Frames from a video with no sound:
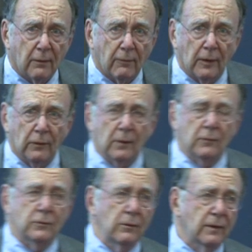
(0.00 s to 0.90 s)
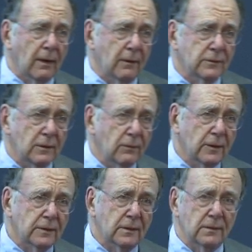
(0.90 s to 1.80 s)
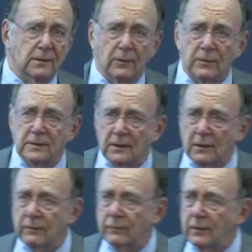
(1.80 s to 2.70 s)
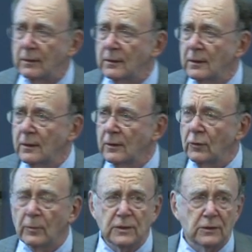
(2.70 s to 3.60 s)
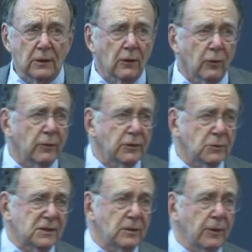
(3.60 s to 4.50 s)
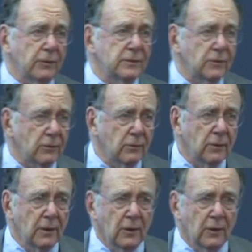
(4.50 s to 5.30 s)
around the year 2000 was the sequencing of the human genome, which was supposed to